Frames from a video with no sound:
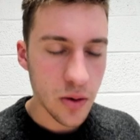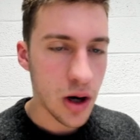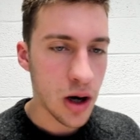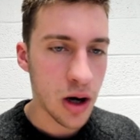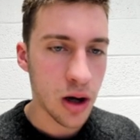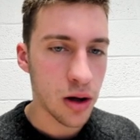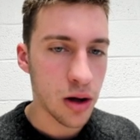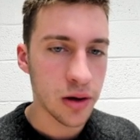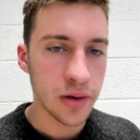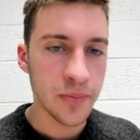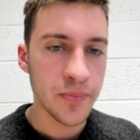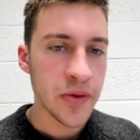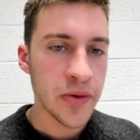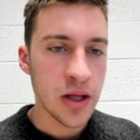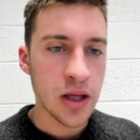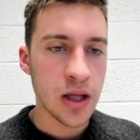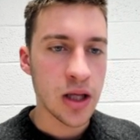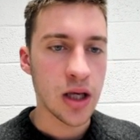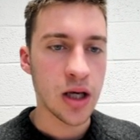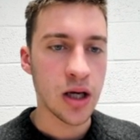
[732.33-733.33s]

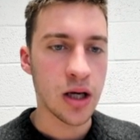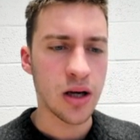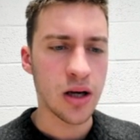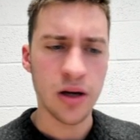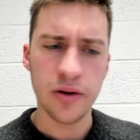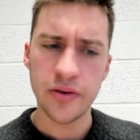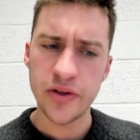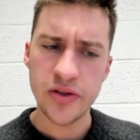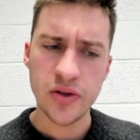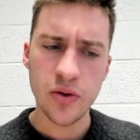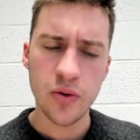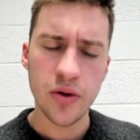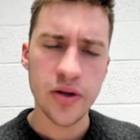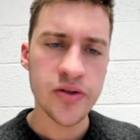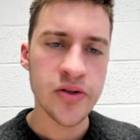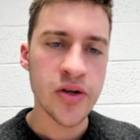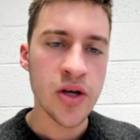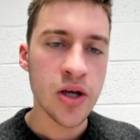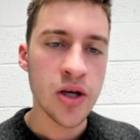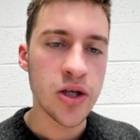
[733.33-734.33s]
all these
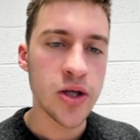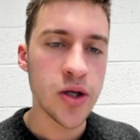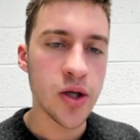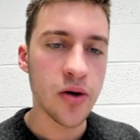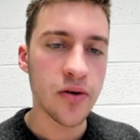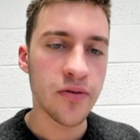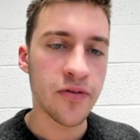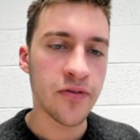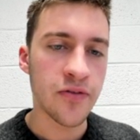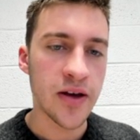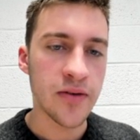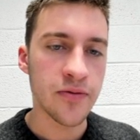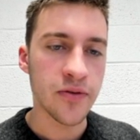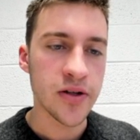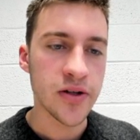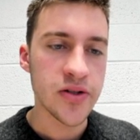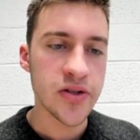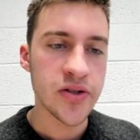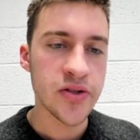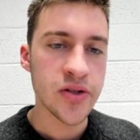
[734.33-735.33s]
coins, you can go to
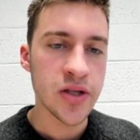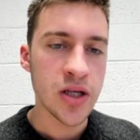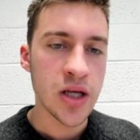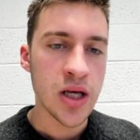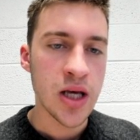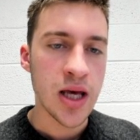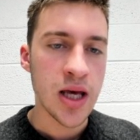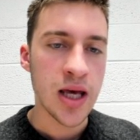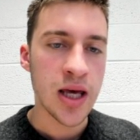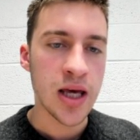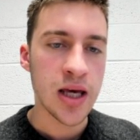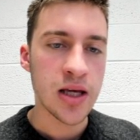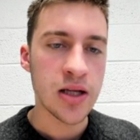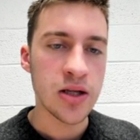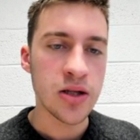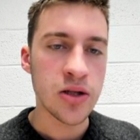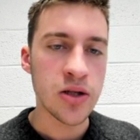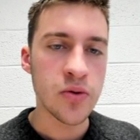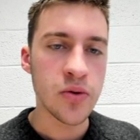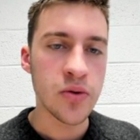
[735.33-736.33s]
favorites,
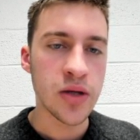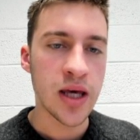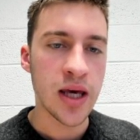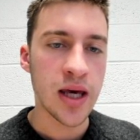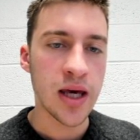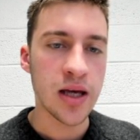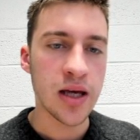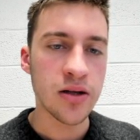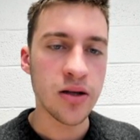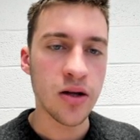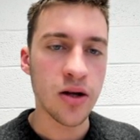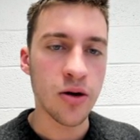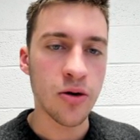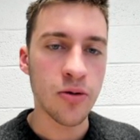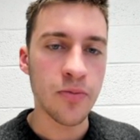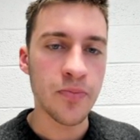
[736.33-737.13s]
and you can, you know,